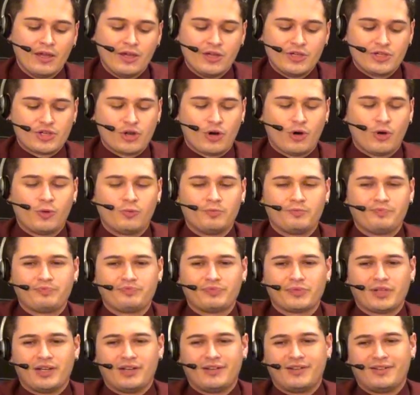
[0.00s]
So,
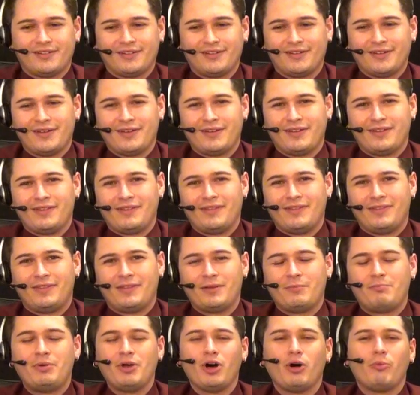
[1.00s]

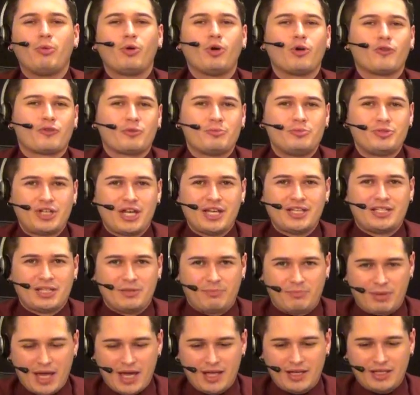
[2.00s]
the billboard from
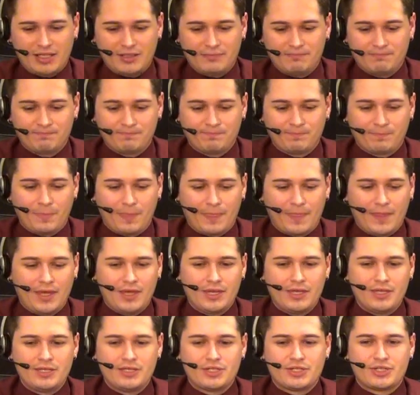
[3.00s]
J.C. Penney
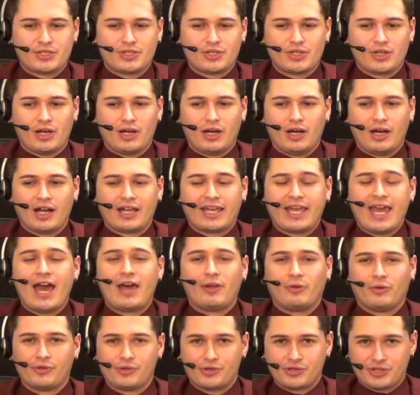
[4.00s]
is uh, a
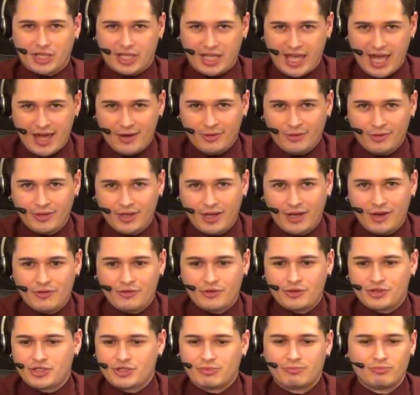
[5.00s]
kettle. There's a kettle there.
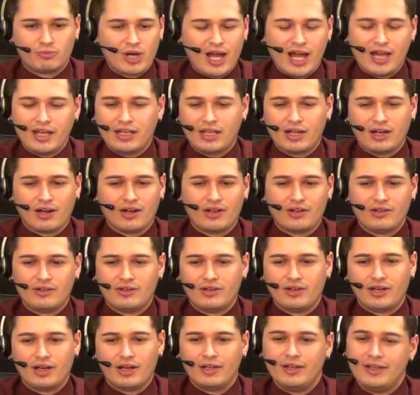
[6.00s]
There's some writing
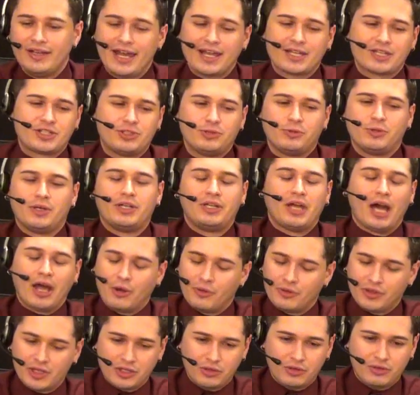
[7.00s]
on uh, next to it. I
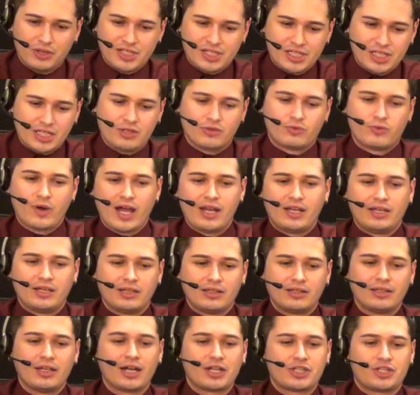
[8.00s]
don't think you could see the
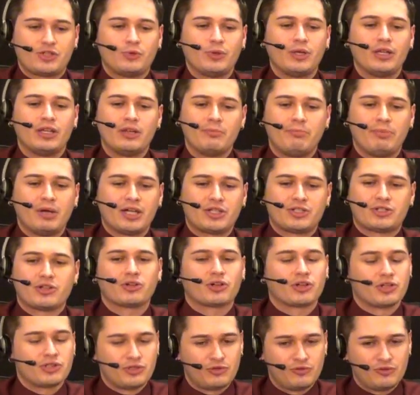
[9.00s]
writing next to it in the
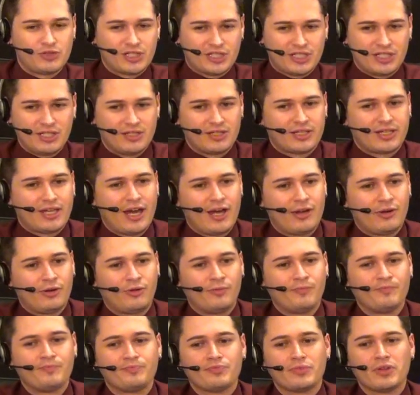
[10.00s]
picture because you just see the
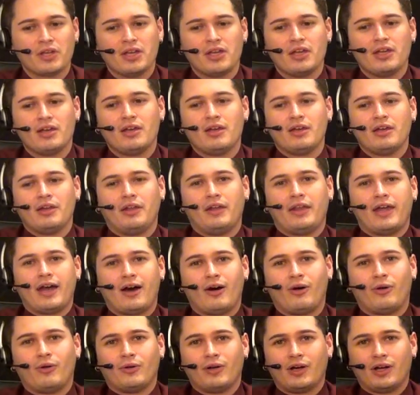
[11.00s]
kettle.
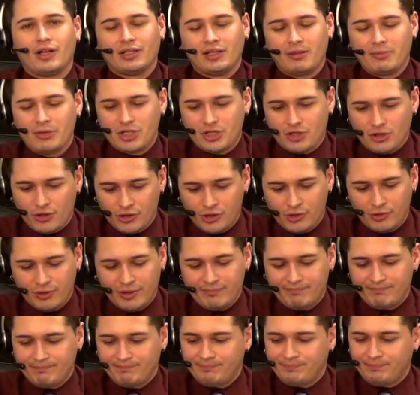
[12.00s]
Now, uh, let me show you
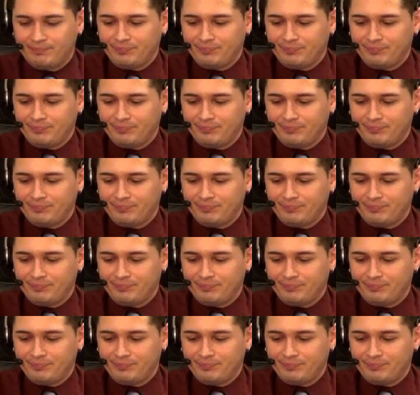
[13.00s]
it.